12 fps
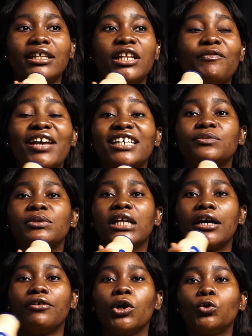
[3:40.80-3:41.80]
Nivea has been
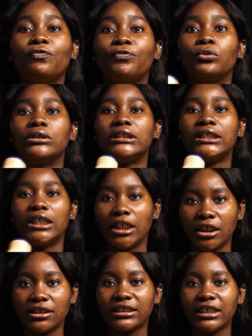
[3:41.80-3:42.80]
around for
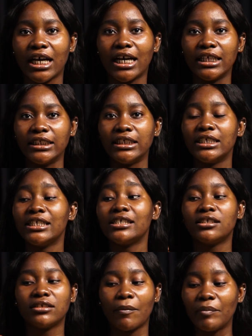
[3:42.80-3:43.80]
years, and it
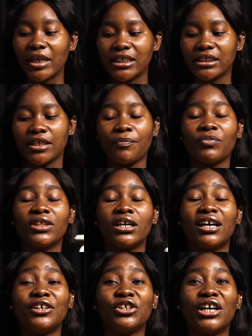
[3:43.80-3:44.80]
is amazing.
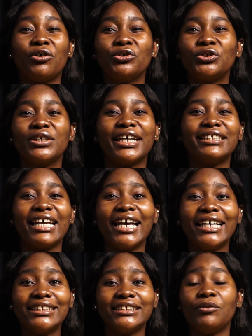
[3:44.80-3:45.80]
And you can also get
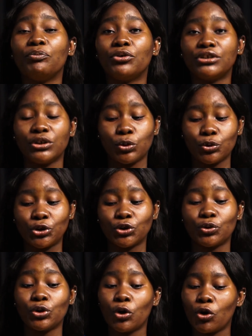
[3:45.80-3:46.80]
any body
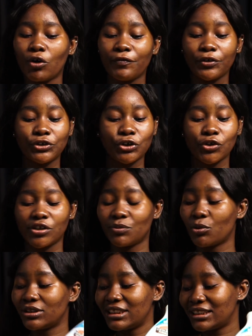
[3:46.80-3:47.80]
lotion of your choice,
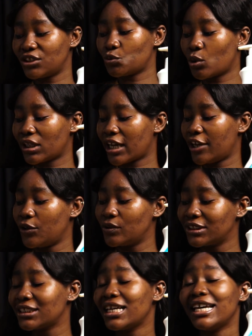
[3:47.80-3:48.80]
but this is what I
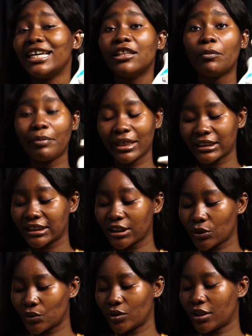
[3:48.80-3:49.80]
use in
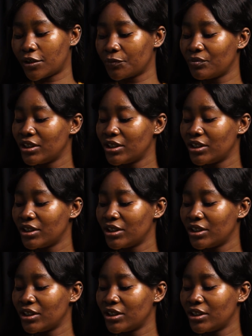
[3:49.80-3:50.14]
particular.